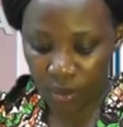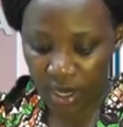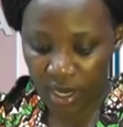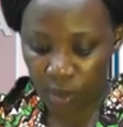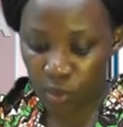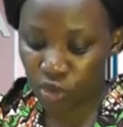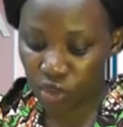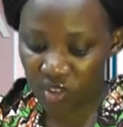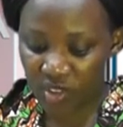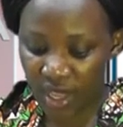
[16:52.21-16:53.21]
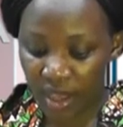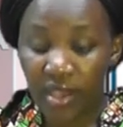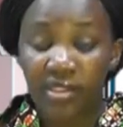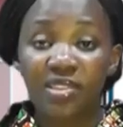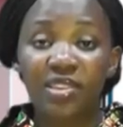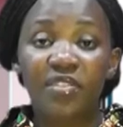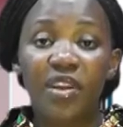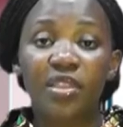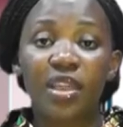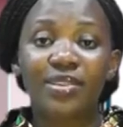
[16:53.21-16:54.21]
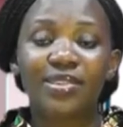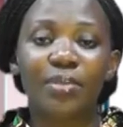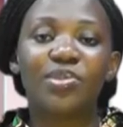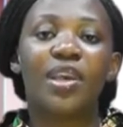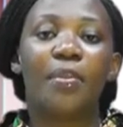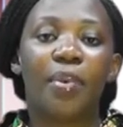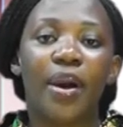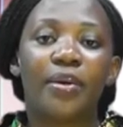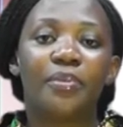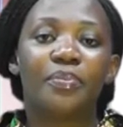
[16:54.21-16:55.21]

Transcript: Rwanda on Tuesday, 7th September.